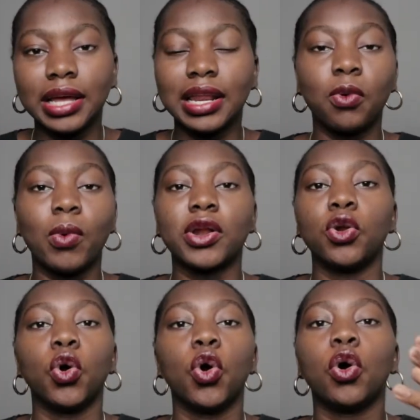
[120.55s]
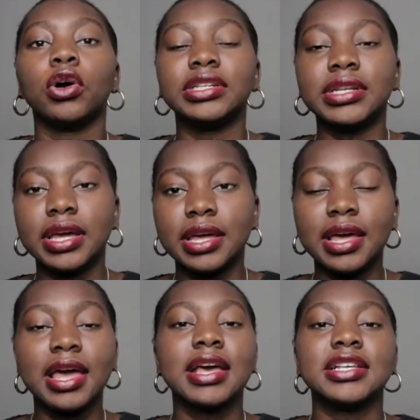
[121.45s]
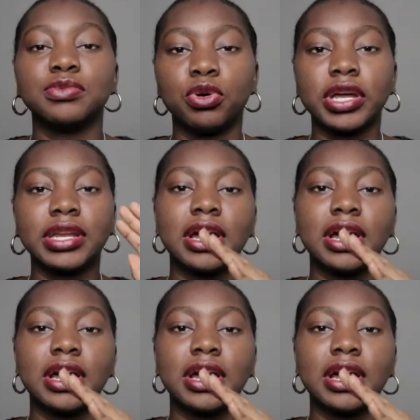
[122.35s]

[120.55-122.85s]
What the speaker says: like one long day, is broken